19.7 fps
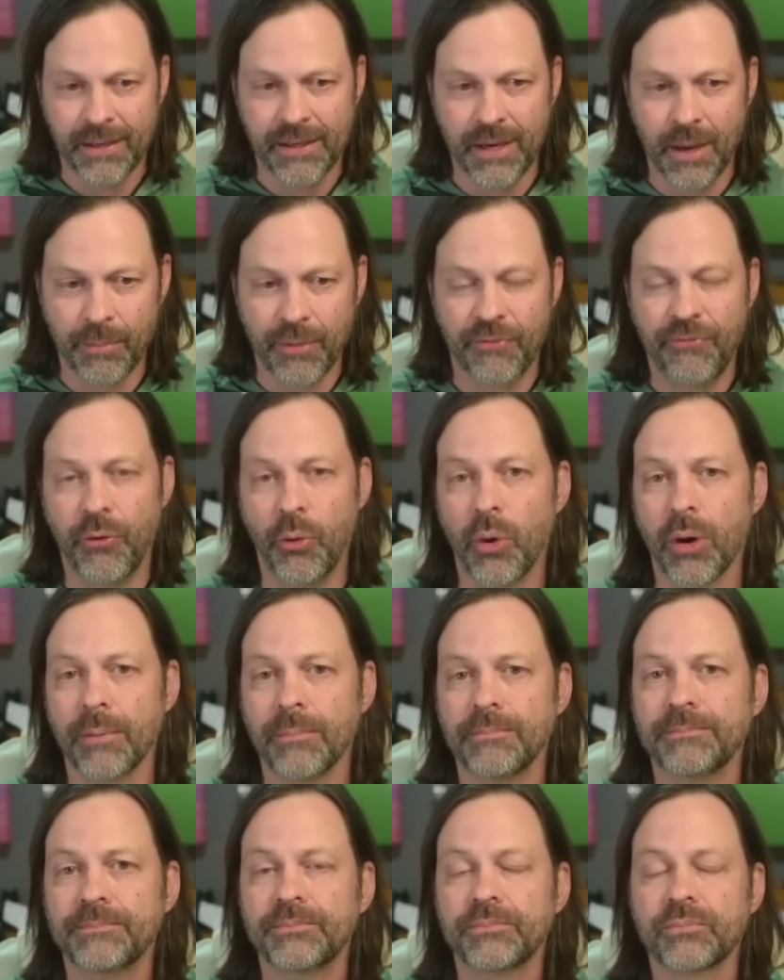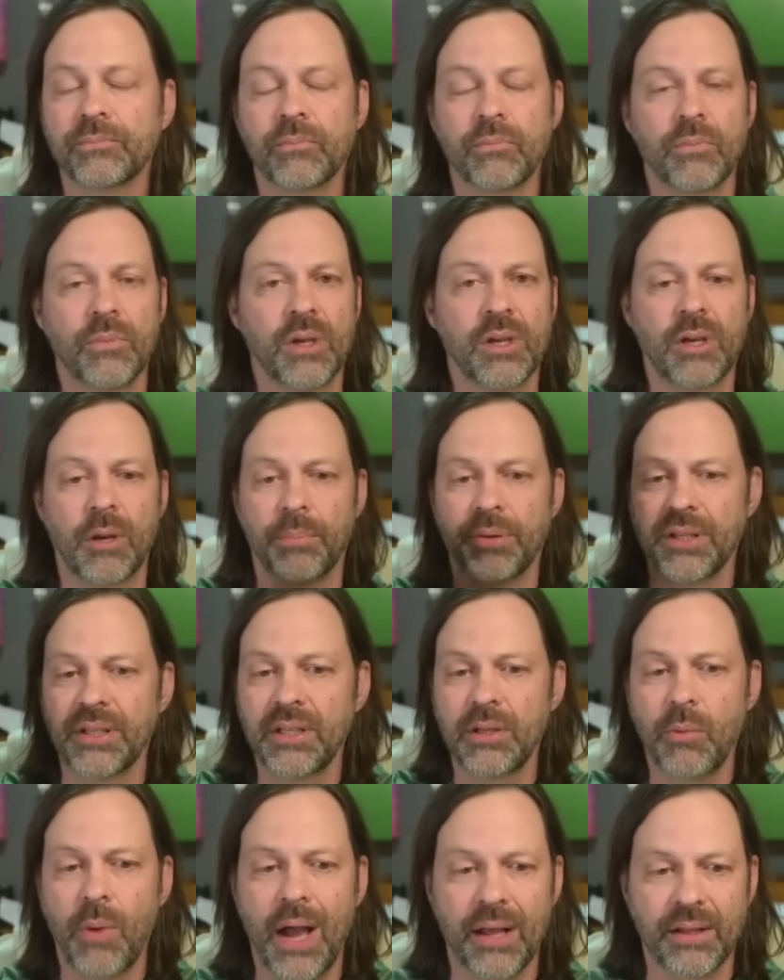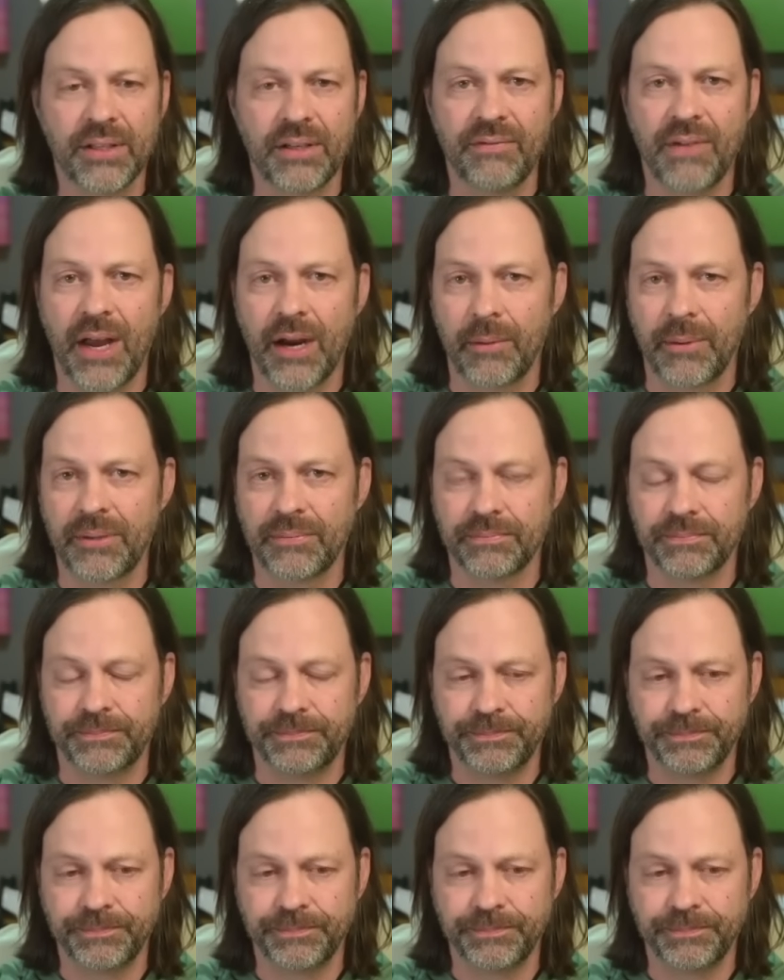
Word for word: Number four, completely wild environment.